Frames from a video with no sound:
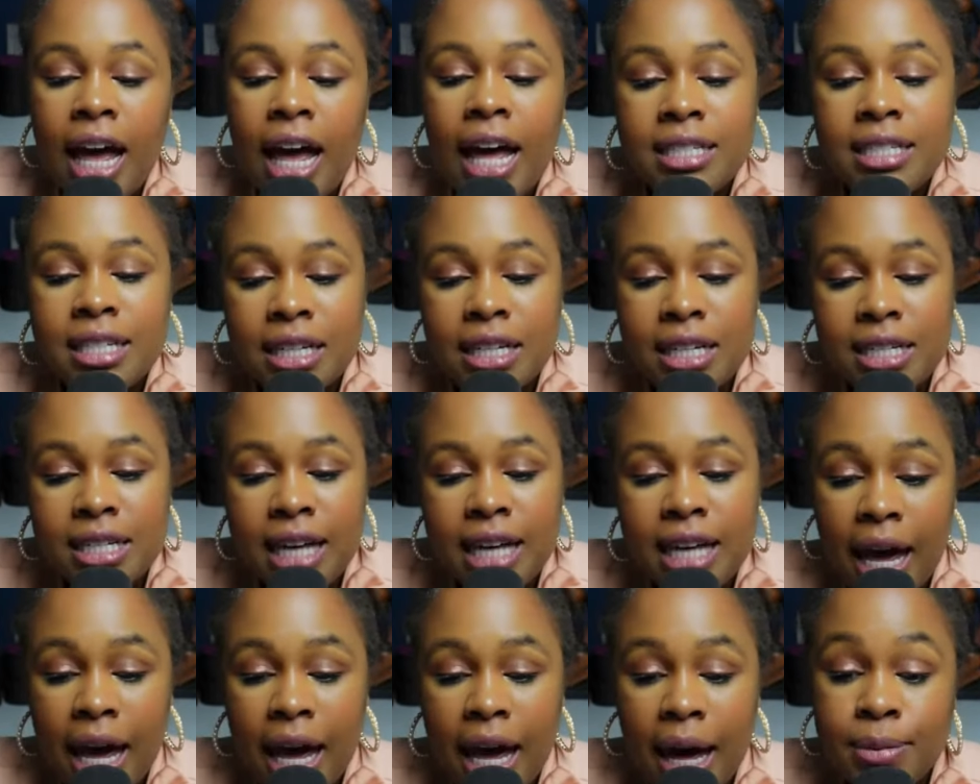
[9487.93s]
Diddy's
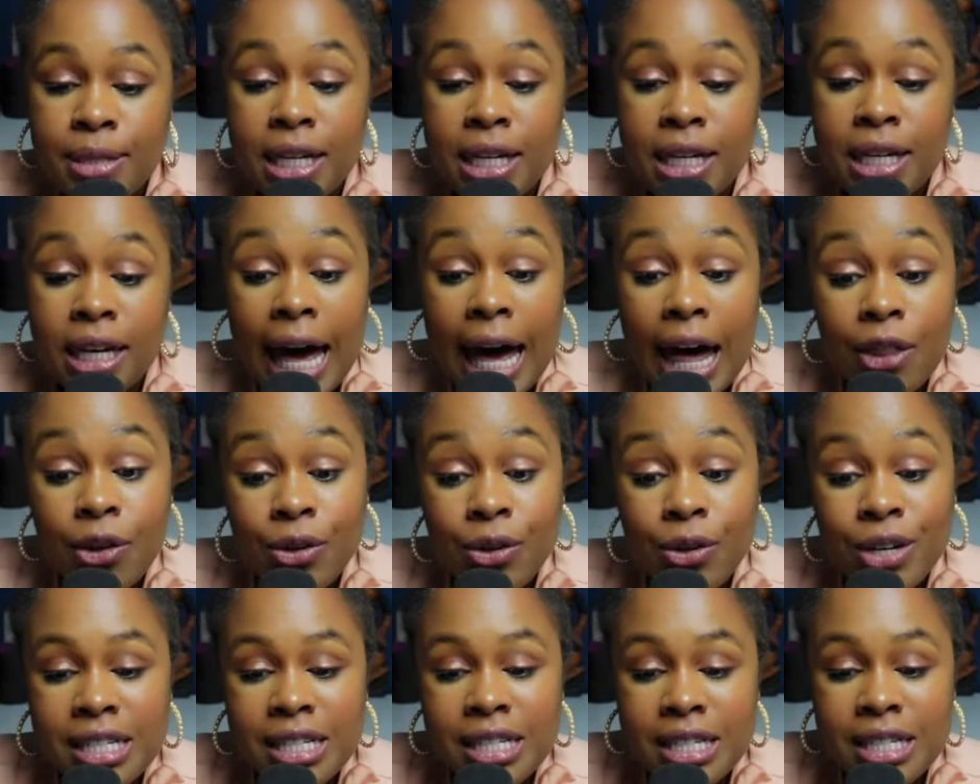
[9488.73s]
camp to gather
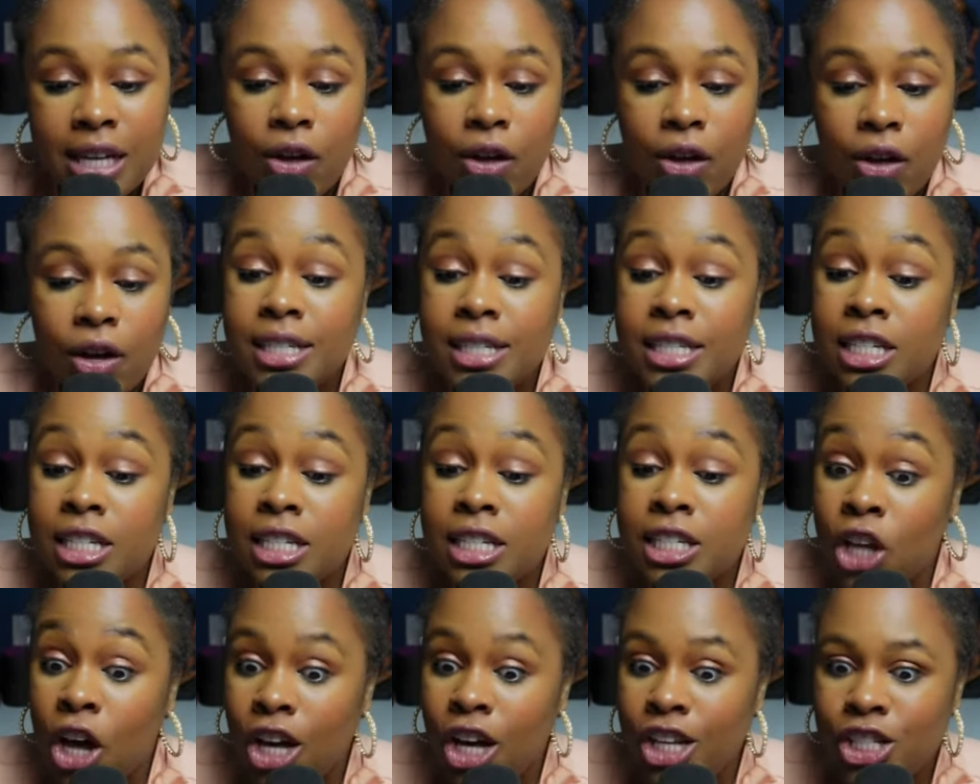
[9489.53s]
intel because his
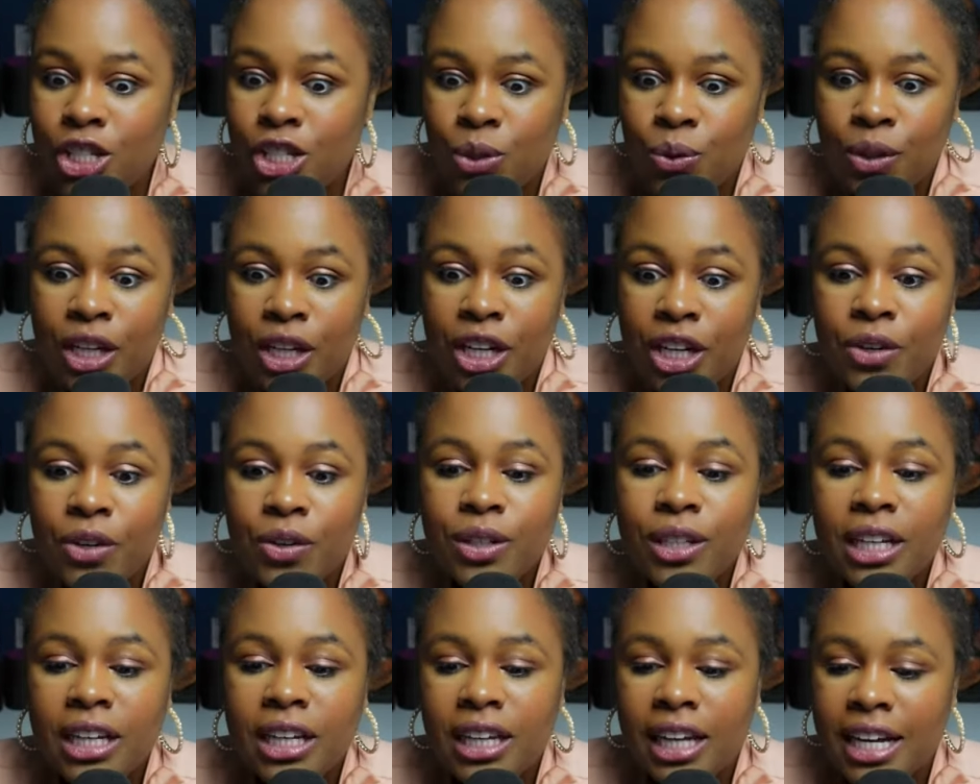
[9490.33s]
lawsuit
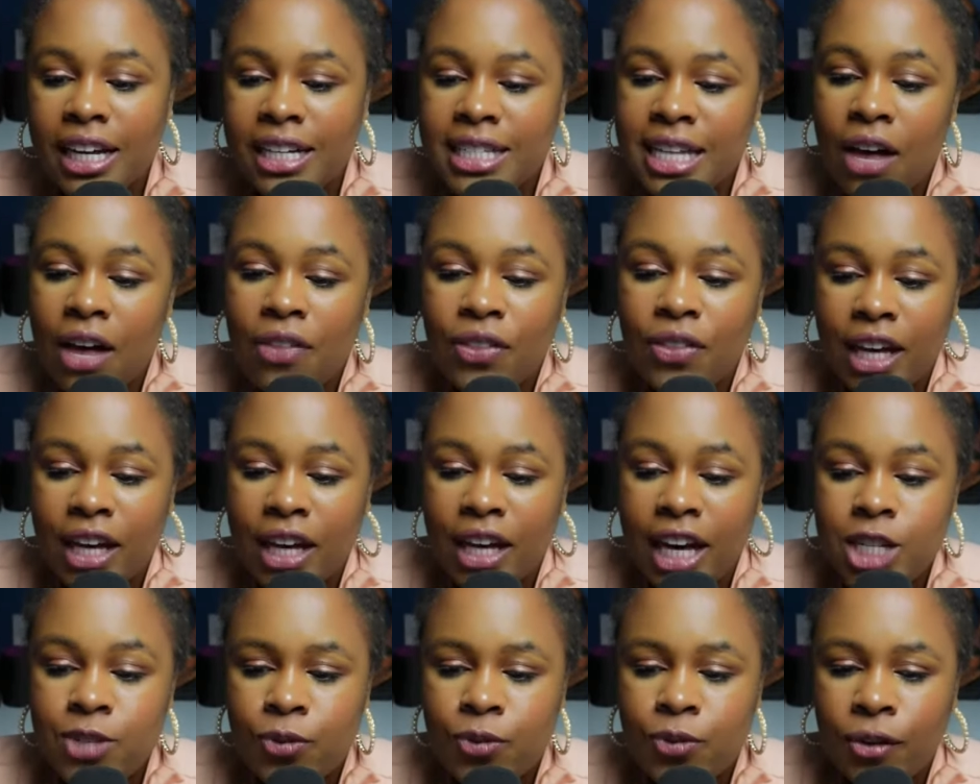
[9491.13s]
eerily lays out the
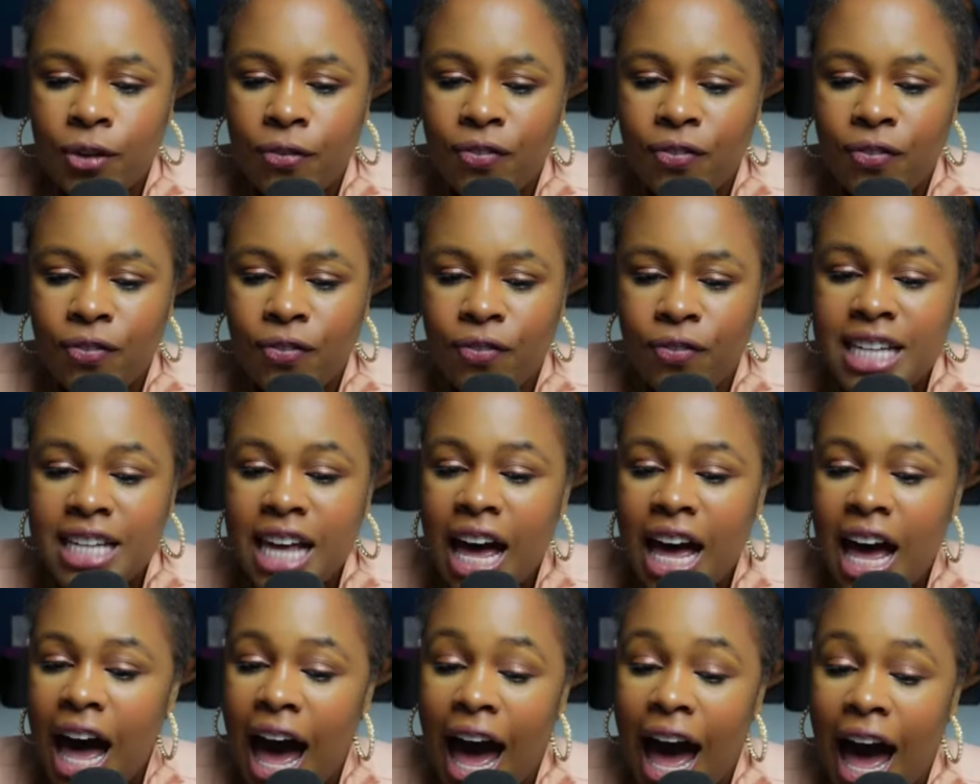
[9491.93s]
case for the feds.
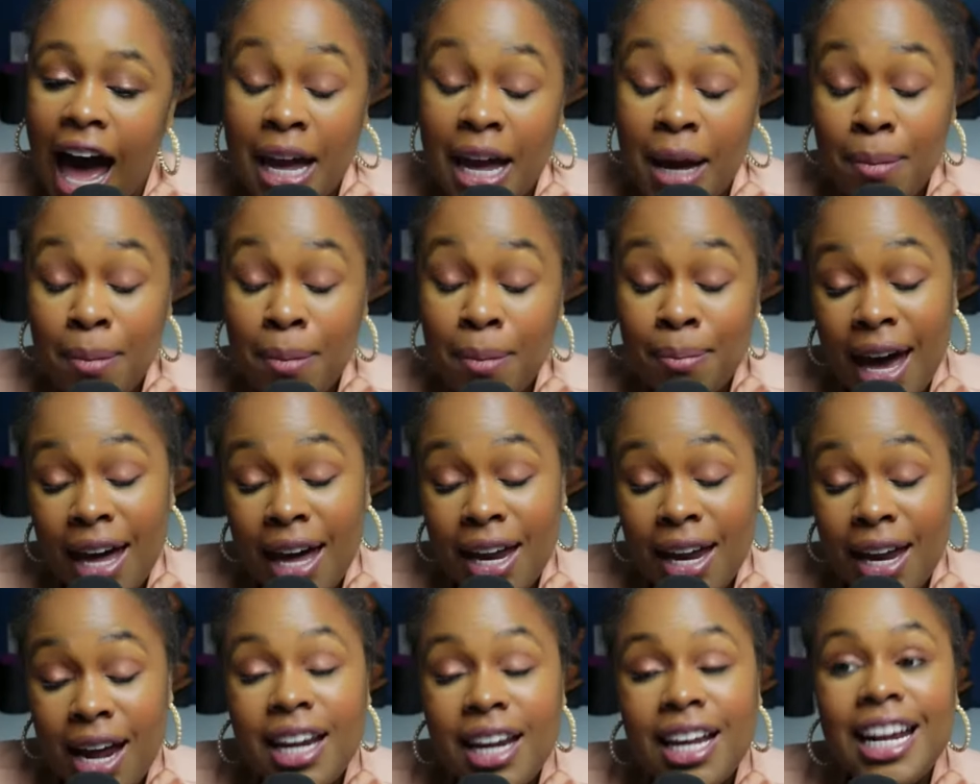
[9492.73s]
I ain't mad
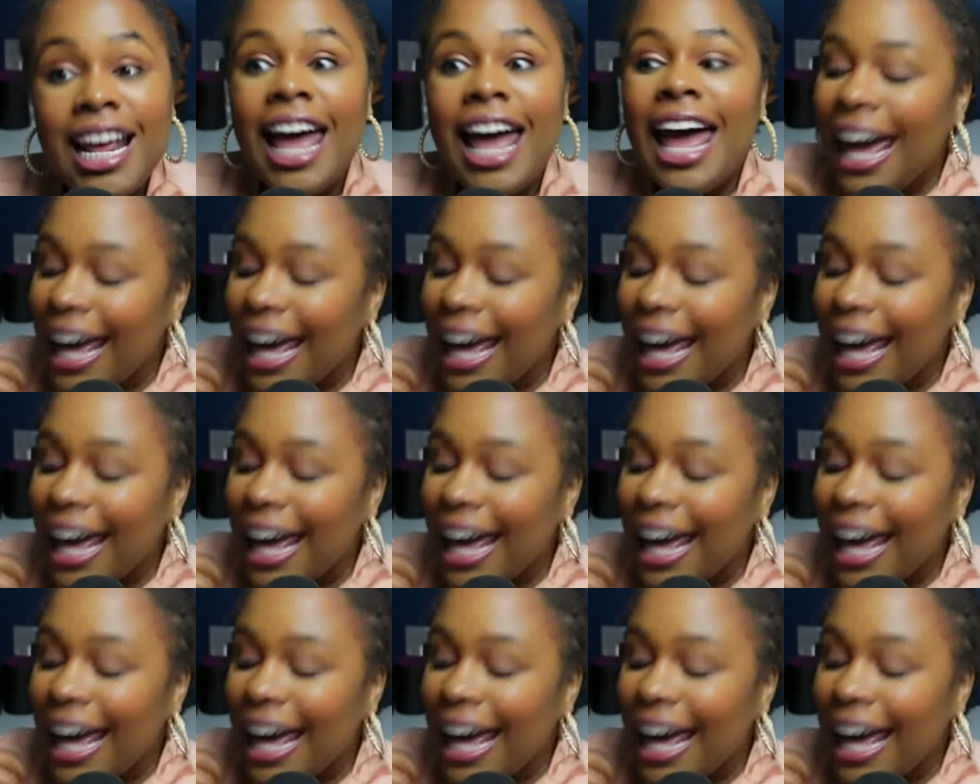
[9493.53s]
at it.